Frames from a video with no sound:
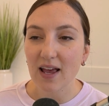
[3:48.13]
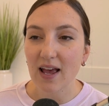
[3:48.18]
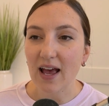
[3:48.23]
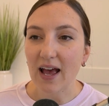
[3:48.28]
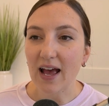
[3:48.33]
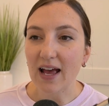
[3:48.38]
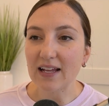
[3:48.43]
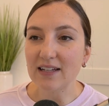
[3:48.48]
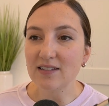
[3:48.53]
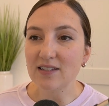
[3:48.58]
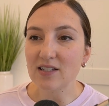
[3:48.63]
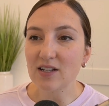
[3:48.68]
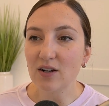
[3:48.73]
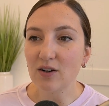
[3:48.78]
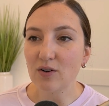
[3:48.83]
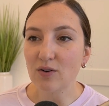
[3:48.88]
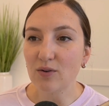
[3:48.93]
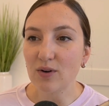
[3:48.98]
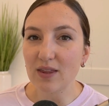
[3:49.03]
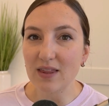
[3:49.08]
And
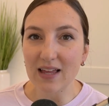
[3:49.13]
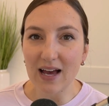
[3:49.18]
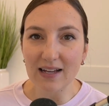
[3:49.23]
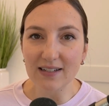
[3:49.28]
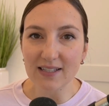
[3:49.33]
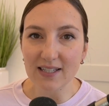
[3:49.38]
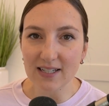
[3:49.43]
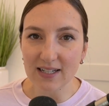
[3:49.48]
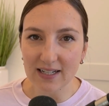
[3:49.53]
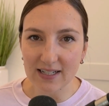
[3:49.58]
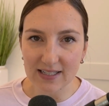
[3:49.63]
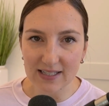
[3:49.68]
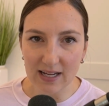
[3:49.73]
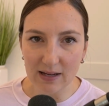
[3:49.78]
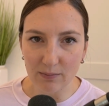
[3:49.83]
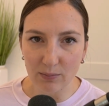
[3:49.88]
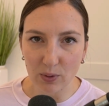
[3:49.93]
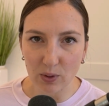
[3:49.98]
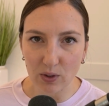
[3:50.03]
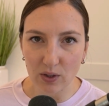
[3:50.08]
so that's an
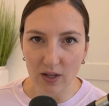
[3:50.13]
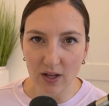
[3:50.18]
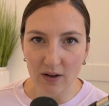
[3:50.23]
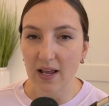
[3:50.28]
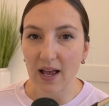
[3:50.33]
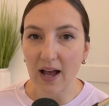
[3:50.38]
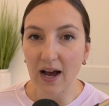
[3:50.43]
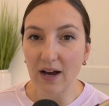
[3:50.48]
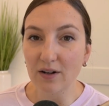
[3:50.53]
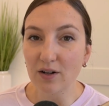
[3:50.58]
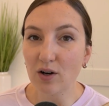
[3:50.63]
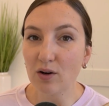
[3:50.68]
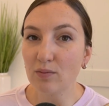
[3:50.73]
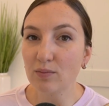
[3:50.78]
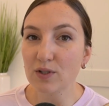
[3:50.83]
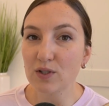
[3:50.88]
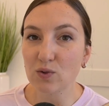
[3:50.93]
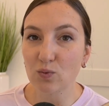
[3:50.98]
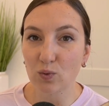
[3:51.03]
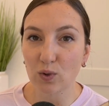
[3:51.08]
example of how to
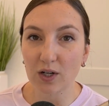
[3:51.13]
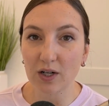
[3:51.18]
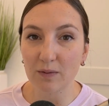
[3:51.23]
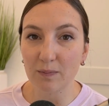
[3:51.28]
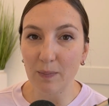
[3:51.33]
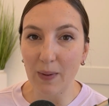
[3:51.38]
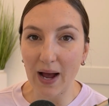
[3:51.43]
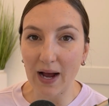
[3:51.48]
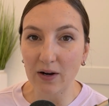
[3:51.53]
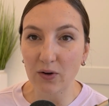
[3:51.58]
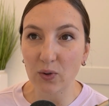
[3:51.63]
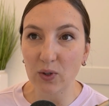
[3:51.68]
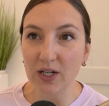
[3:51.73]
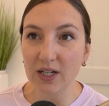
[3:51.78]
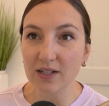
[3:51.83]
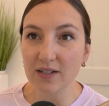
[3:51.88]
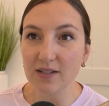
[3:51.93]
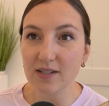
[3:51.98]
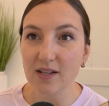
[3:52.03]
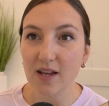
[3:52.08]
almost work
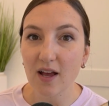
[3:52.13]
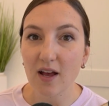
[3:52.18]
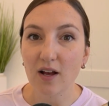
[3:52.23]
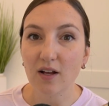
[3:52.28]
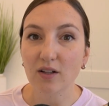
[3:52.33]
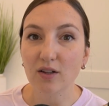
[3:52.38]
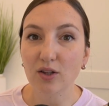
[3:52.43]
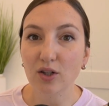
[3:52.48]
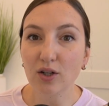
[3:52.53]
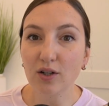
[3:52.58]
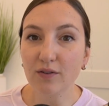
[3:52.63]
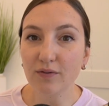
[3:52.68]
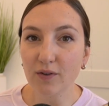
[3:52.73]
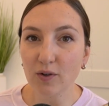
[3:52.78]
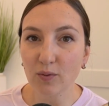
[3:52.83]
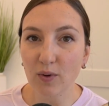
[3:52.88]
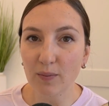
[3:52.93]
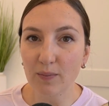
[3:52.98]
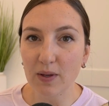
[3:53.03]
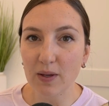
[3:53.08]
backwards, look for
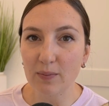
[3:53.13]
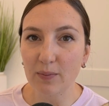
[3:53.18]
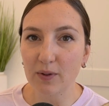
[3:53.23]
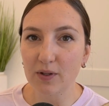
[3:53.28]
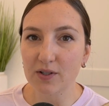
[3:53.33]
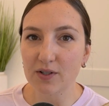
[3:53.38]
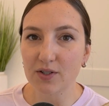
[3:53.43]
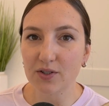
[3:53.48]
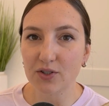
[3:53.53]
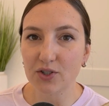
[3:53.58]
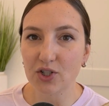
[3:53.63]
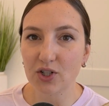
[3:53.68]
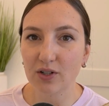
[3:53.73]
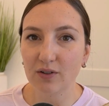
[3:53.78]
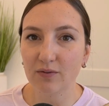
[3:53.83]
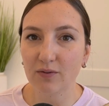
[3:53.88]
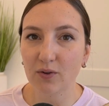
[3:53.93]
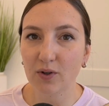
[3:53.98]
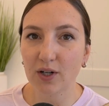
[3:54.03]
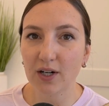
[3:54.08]
what people are searching
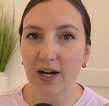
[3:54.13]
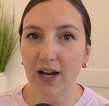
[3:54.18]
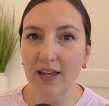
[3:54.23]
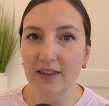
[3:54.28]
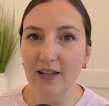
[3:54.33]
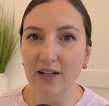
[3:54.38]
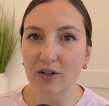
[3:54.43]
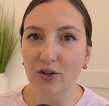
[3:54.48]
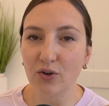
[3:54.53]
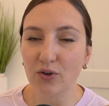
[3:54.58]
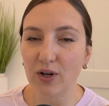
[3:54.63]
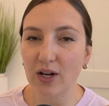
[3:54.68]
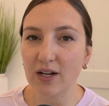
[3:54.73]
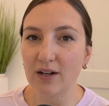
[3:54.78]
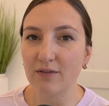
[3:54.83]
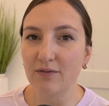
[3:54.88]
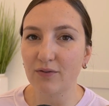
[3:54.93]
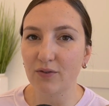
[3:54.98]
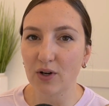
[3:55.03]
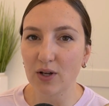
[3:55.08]
for, and then create a
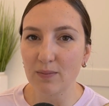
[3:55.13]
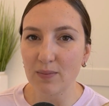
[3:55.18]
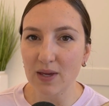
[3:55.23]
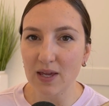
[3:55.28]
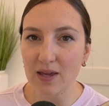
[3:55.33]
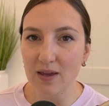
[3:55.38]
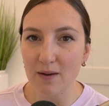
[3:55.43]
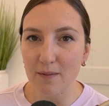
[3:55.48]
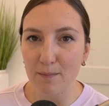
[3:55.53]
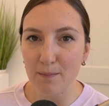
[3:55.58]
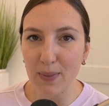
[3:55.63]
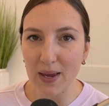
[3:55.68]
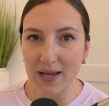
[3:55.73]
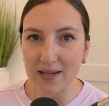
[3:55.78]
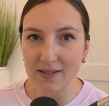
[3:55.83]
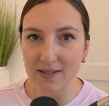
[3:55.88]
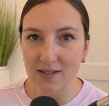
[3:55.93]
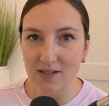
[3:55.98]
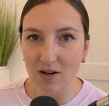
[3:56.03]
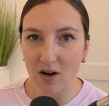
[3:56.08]
freebie
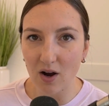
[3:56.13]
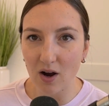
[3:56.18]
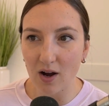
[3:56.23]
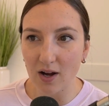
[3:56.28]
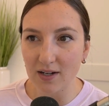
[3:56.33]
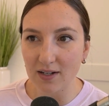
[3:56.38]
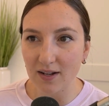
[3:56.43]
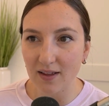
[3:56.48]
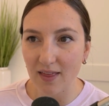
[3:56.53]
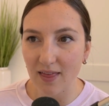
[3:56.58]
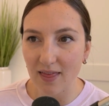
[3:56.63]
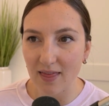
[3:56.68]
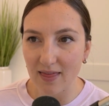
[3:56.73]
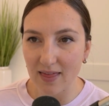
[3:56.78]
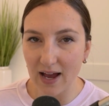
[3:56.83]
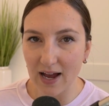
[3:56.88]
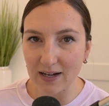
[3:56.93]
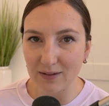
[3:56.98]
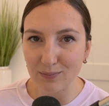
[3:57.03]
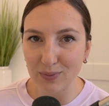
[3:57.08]
based on
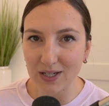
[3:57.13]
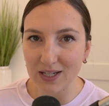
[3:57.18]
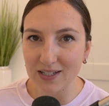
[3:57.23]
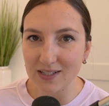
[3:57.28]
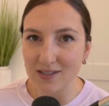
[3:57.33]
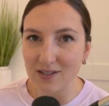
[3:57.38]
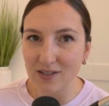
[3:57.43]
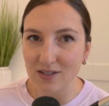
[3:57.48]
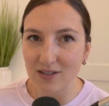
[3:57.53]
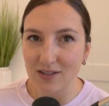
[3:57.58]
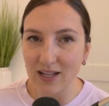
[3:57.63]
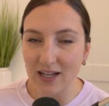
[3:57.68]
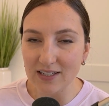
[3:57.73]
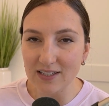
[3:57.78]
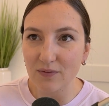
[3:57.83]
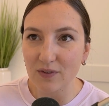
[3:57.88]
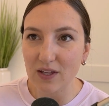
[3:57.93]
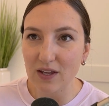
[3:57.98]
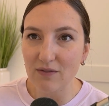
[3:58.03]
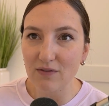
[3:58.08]
that, because
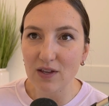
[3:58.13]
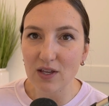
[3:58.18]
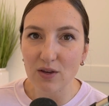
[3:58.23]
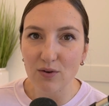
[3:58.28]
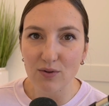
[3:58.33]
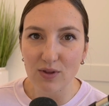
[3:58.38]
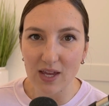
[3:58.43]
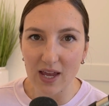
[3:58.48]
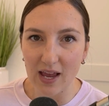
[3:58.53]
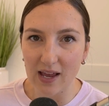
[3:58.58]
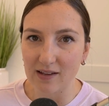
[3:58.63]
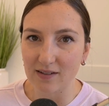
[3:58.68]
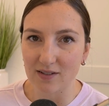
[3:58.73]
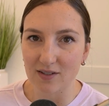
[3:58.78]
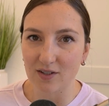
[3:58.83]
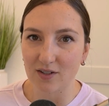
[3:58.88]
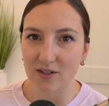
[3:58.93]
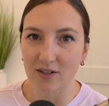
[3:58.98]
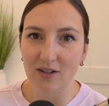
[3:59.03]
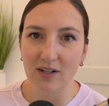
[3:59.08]
that's giving you the
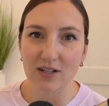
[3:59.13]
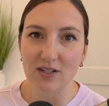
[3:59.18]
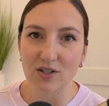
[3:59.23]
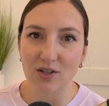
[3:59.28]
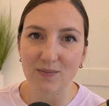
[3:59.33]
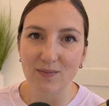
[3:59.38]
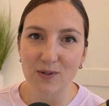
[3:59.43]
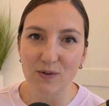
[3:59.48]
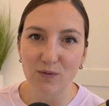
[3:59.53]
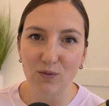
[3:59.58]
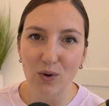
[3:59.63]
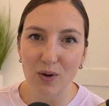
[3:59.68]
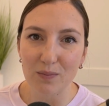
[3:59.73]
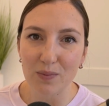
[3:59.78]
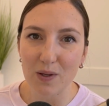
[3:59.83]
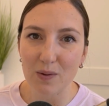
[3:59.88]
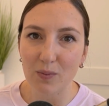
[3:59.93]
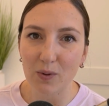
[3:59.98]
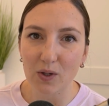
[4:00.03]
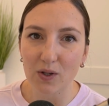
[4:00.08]
answer in terms of what
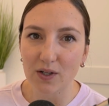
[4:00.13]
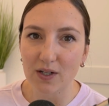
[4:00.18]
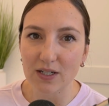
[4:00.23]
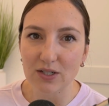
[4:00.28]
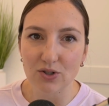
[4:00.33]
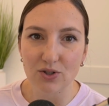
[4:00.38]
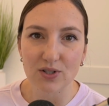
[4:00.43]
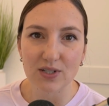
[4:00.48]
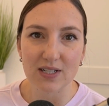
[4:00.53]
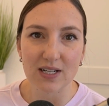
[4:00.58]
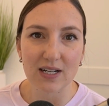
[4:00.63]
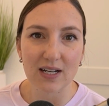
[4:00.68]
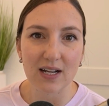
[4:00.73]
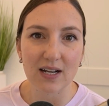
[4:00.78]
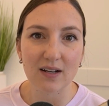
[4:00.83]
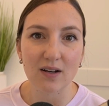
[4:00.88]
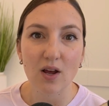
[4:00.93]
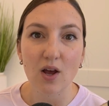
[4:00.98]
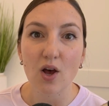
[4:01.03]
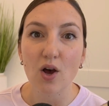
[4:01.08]
people are interested
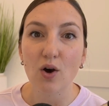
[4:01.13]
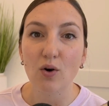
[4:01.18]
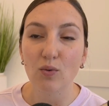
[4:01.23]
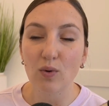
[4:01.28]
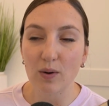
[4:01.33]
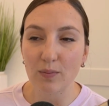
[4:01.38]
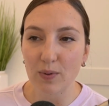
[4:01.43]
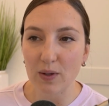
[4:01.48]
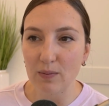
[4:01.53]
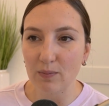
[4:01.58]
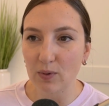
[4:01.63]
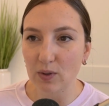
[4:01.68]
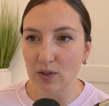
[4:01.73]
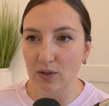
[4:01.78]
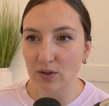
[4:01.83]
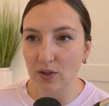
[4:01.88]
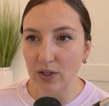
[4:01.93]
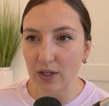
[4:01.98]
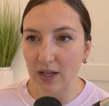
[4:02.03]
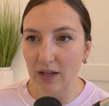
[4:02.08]
in, what people are
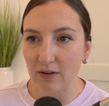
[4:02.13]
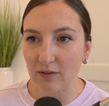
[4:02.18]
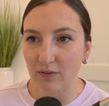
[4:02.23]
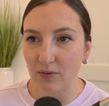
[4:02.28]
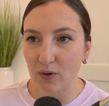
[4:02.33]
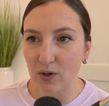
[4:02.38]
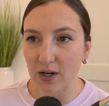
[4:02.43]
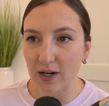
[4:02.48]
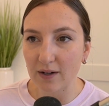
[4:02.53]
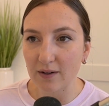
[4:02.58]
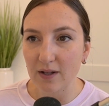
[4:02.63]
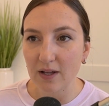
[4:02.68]
looking for.